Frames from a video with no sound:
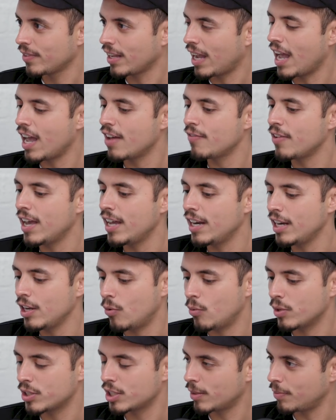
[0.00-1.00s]
I have a
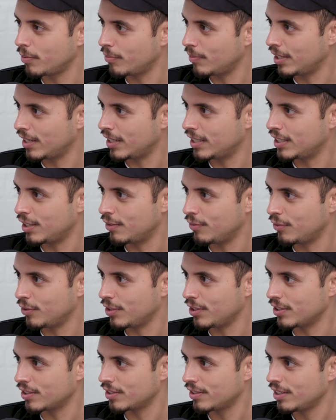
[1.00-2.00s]
headache, what supplement can I take for
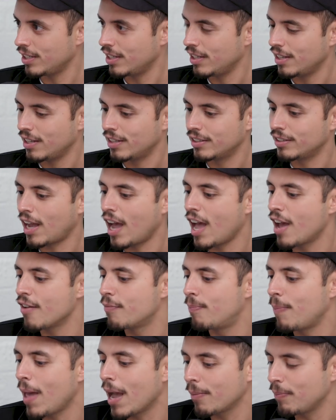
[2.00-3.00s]
this? I
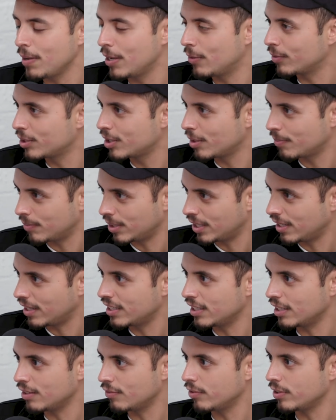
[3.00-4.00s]
have back pain, what supplement can I
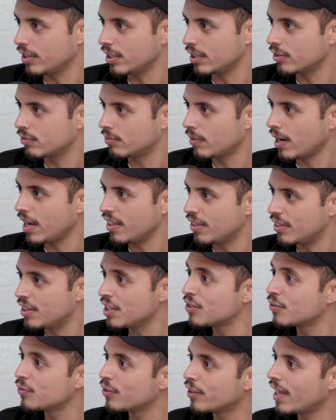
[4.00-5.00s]
take for this, yeah. right?
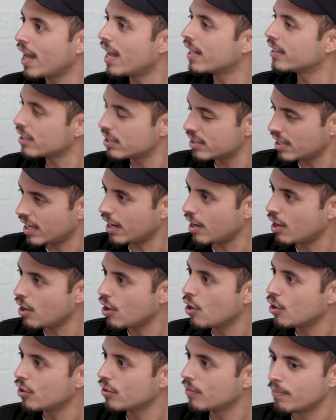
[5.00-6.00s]
This for that. That's like,
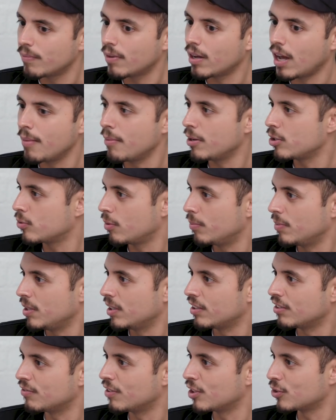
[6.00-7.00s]
I might as well be a
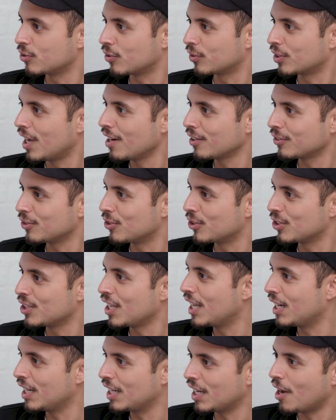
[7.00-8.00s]
conventional doctor just
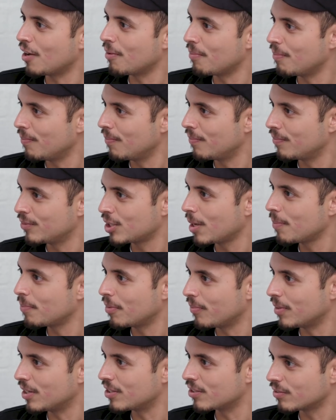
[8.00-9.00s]
handing out
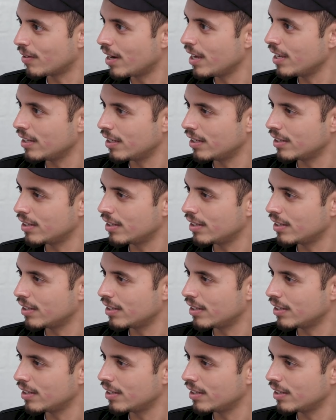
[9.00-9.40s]
supplements, right?